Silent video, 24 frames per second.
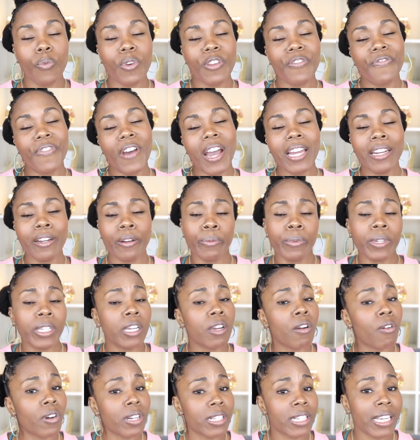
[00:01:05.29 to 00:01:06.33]
We find it
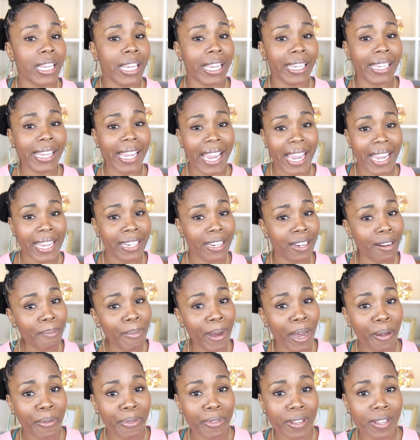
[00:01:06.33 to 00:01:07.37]
really hard to get candid
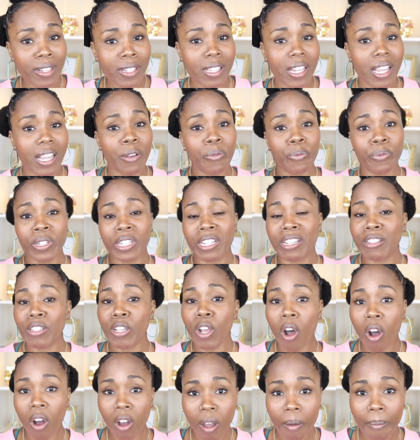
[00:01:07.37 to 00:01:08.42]
about this and really
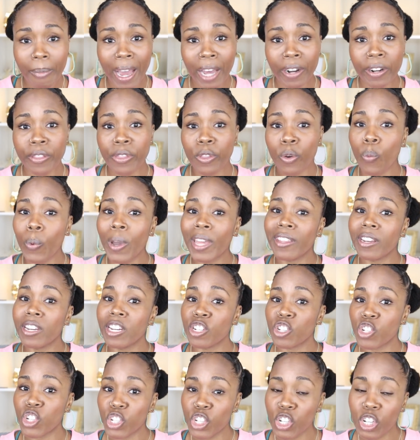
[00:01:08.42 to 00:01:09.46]
talk about it the way that
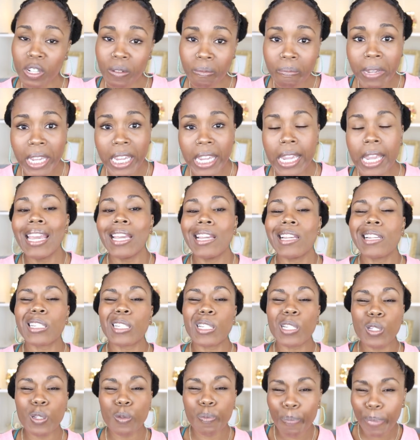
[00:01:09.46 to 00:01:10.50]
it should be,
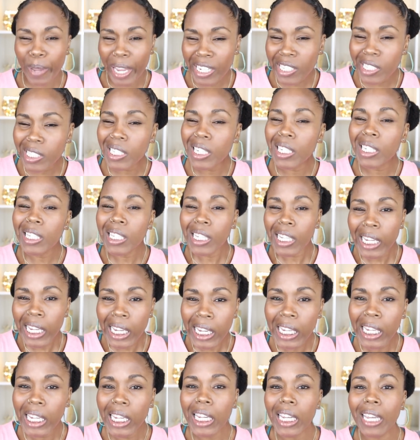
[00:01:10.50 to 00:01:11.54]

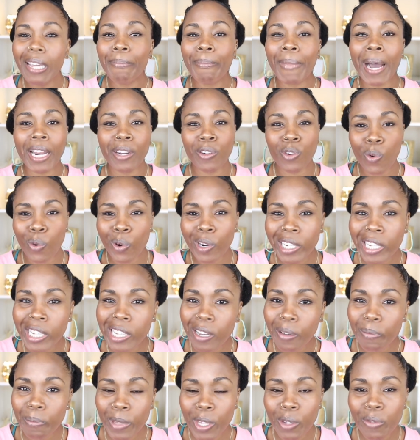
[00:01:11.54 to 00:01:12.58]
especially in minority
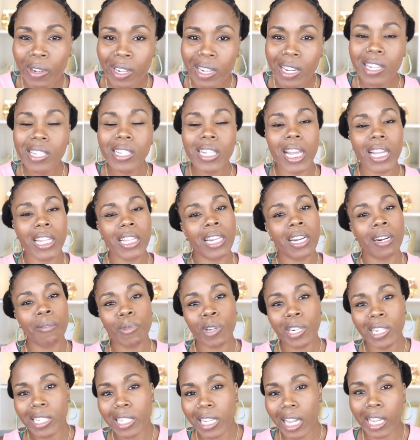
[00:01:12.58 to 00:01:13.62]
communities. And then I'm
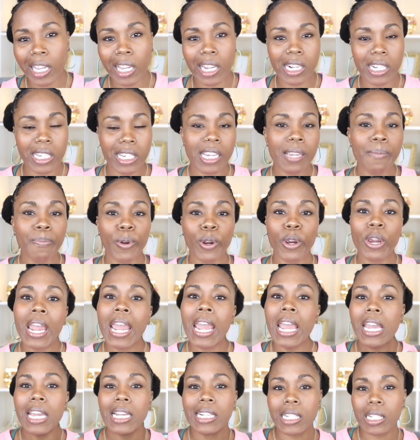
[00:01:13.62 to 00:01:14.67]
gonna take it deeper,
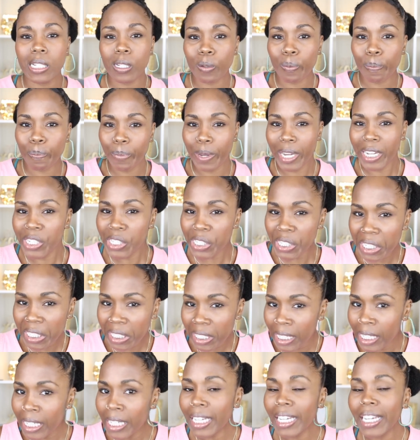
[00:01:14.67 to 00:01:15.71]

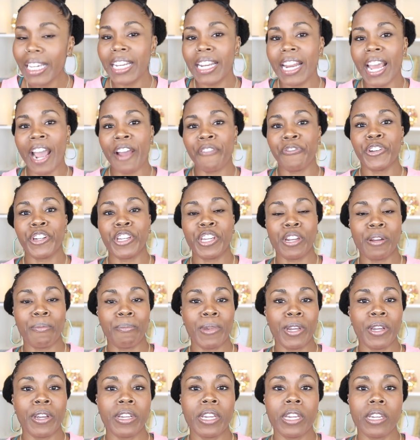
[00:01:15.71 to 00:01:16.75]
especially in African
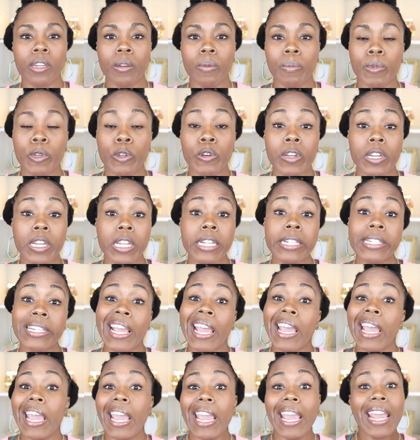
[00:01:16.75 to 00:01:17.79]
American communities
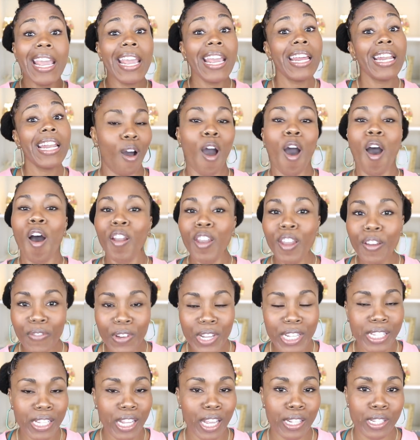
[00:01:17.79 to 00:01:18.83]
and all
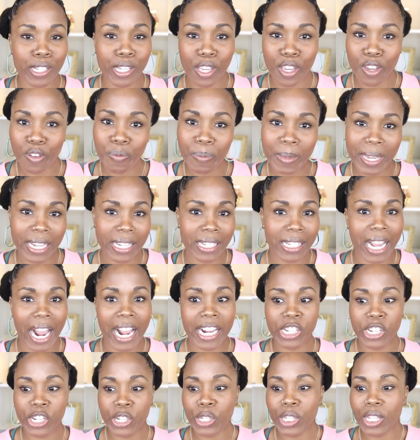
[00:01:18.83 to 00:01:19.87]
of us as humans.
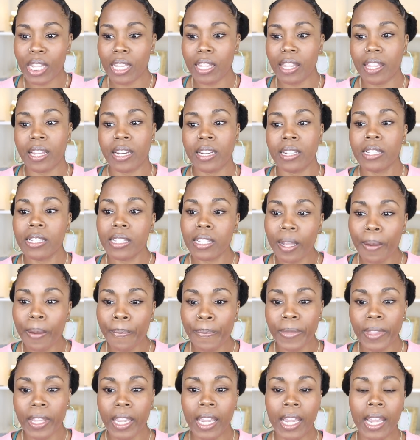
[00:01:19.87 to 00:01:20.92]
I just think that it's
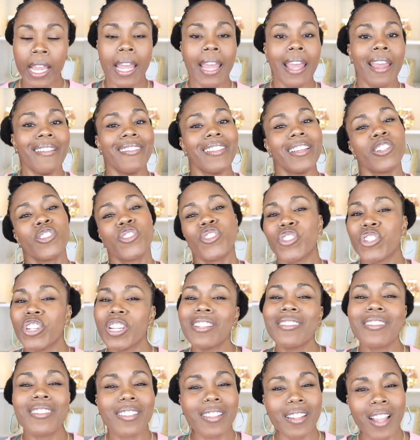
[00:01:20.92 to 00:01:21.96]
something that's
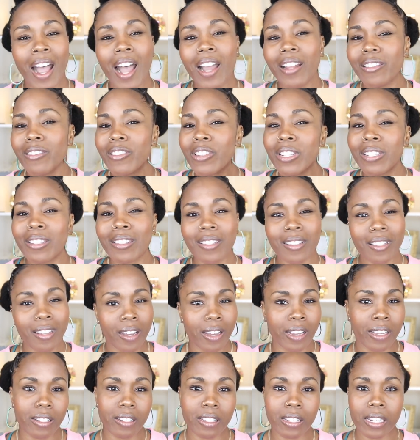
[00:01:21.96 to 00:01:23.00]
just not
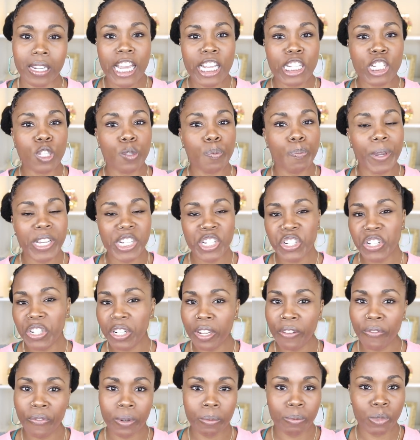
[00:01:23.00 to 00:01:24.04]
discussed,
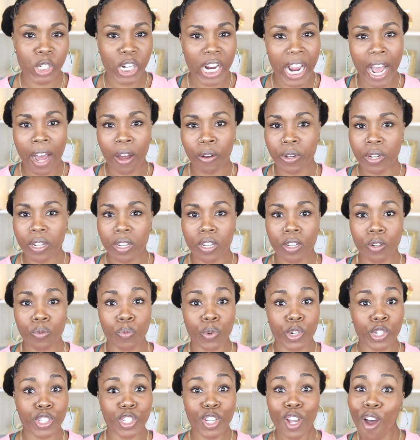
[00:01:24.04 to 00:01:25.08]
especially from childhood.
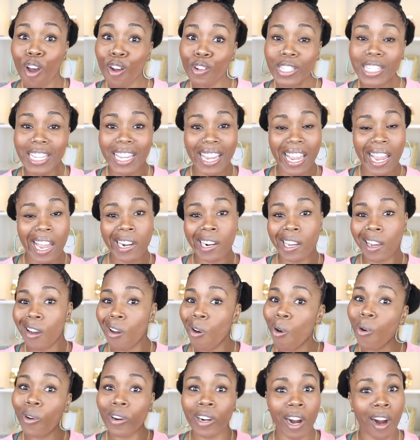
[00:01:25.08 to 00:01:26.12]
We're taught to kind of
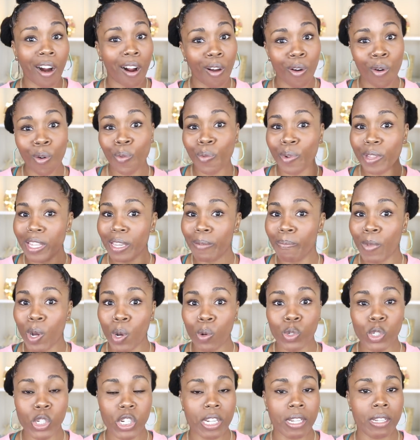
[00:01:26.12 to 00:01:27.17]
go on our own with
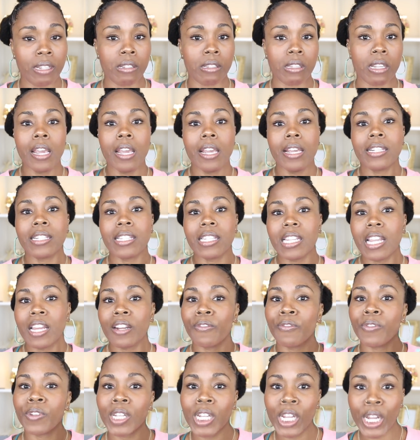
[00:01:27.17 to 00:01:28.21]
emotions instead
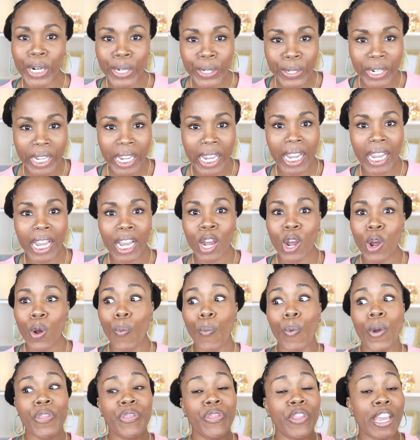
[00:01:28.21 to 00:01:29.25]
of learning
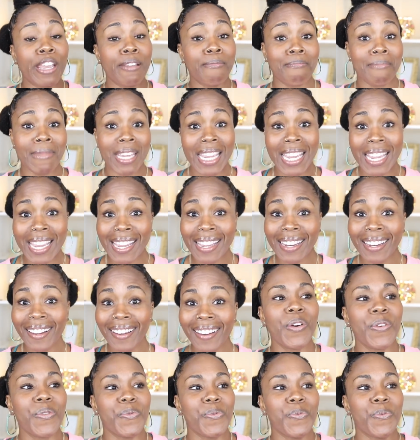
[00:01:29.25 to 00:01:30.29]
what they mean,
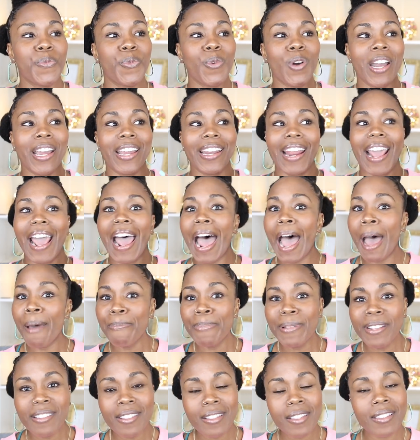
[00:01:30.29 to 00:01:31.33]
what
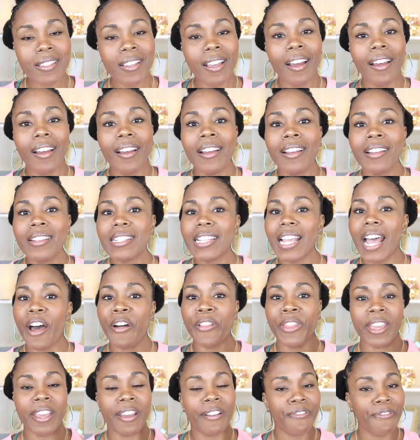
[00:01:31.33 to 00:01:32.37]
happens to us, how
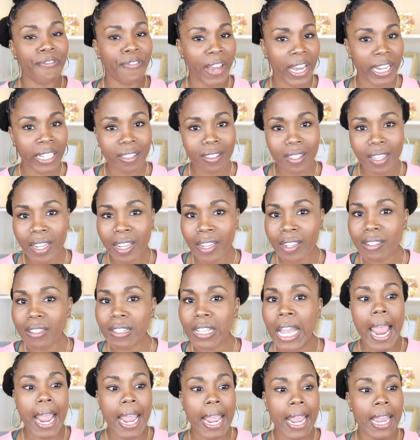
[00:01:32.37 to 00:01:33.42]
they affect
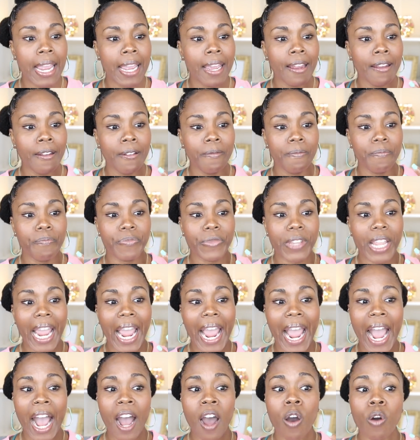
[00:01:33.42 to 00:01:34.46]
us. And
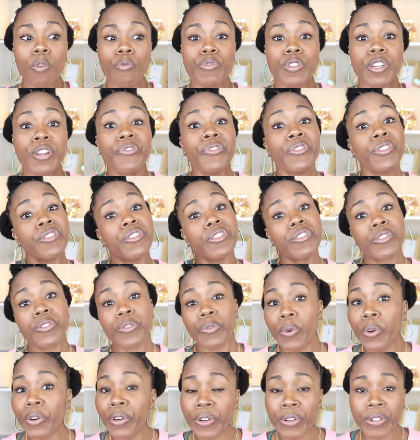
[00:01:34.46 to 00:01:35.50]
how different
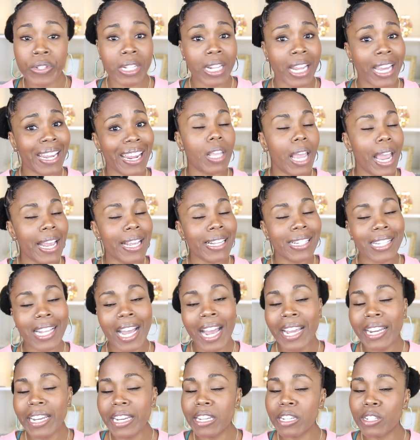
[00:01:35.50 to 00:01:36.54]
disorders like
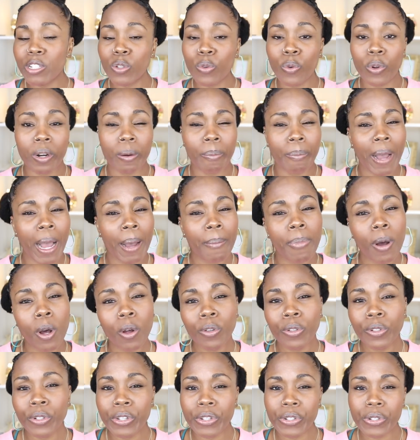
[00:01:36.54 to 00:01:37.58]
anxiety disorder,
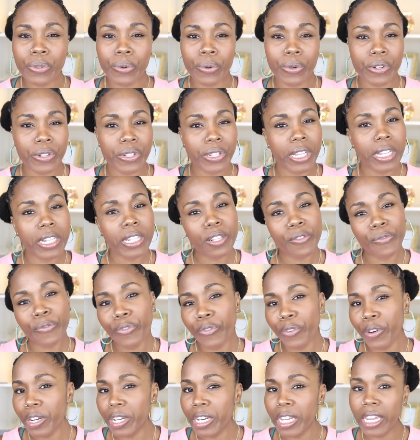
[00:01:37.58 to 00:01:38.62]
bipolar disorder,
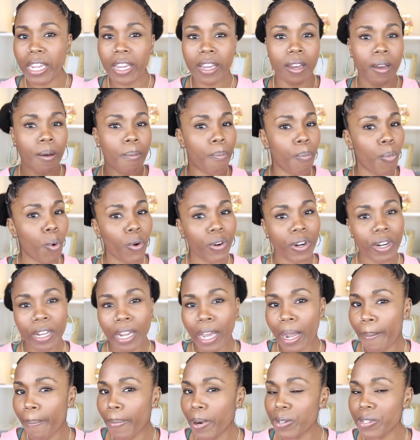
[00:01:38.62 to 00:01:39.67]
schizophrenia,
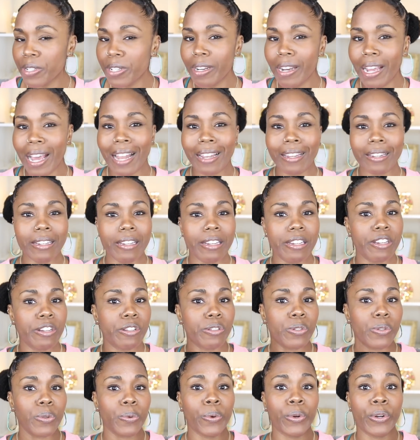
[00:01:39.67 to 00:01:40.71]
borderline personality
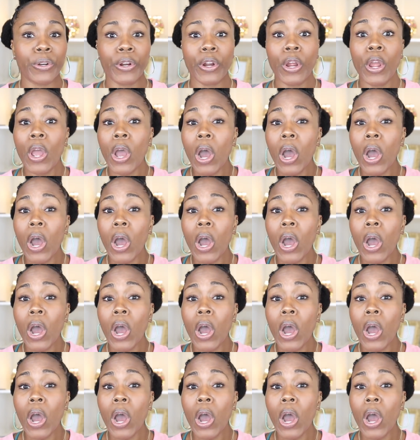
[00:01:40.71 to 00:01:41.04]
disorder,